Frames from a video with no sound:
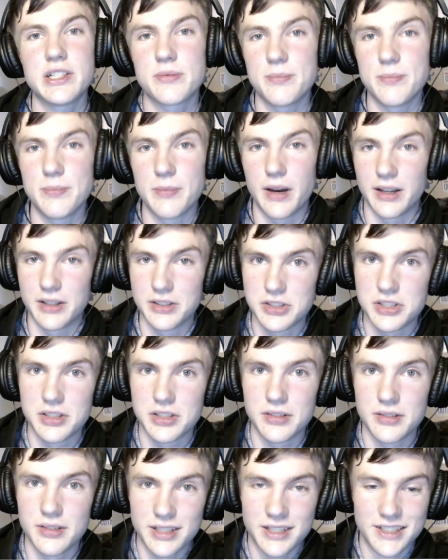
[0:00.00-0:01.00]
much.
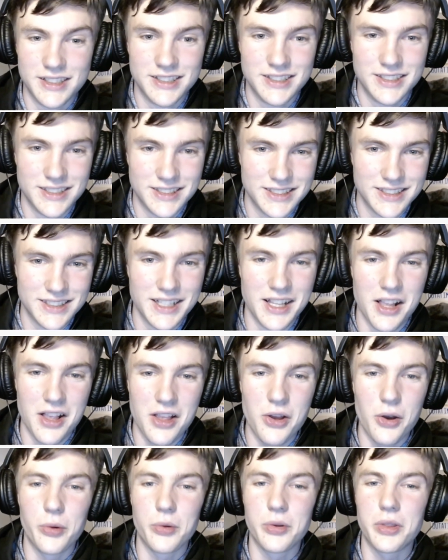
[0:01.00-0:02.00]

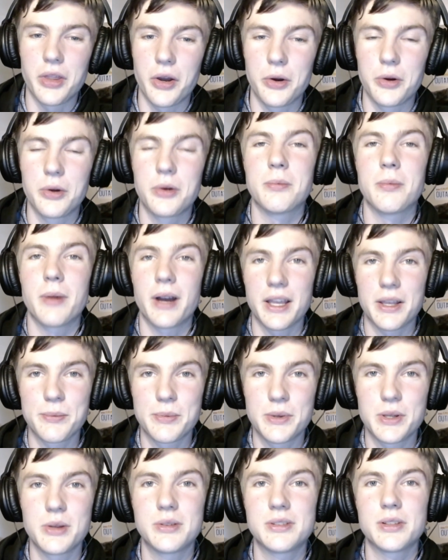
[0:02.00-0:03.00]
Although my
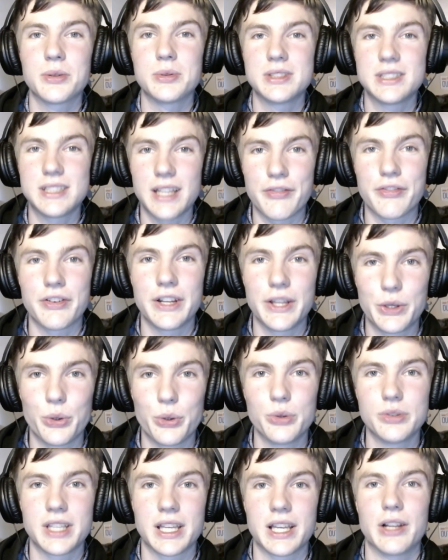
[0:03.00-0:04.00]
computer was definitely
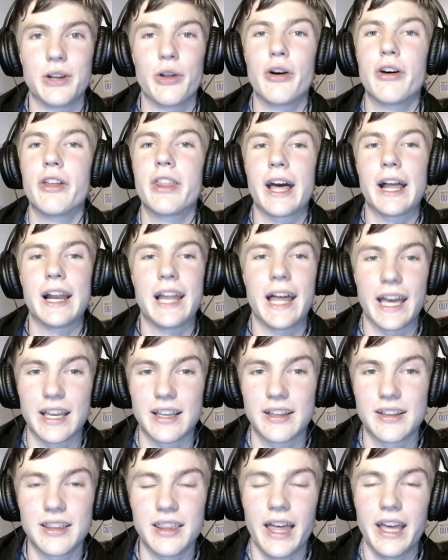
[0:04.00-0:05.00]
causing a lot of that
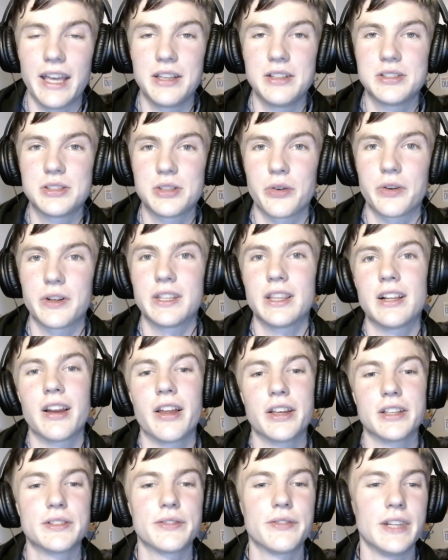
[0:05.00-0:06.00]
lag that you saw in the
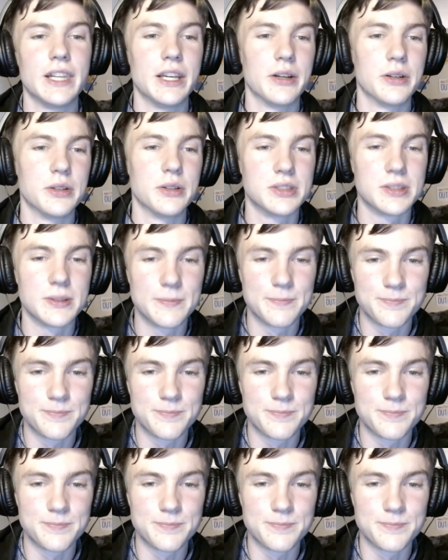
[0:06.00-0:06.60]
last videos.